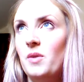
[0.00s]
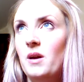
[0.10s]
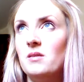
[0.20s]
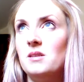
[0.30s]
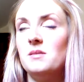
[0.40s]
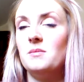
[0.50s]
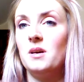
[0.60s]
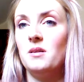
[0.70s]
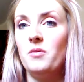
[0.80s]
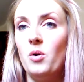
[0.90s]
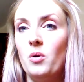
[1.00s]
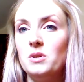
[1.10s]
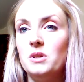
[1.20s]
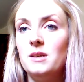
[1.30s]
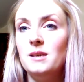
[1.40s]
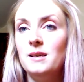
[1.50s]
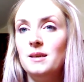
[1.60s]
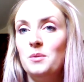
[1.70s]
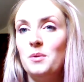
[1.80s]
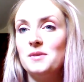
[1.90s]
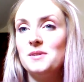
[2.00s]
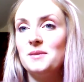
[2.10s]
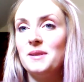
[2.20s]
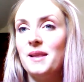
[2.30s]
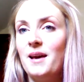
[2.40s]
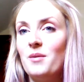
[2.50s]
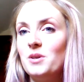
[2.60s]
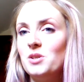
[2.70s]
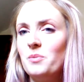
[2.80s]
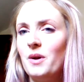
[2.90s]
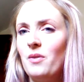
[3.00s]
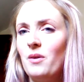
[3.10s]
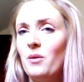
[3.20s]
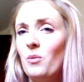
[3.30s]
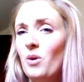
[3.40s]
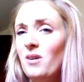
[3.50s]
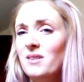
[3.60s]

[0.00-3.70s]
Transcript: There are some kind of odd ones on there which you might think, well,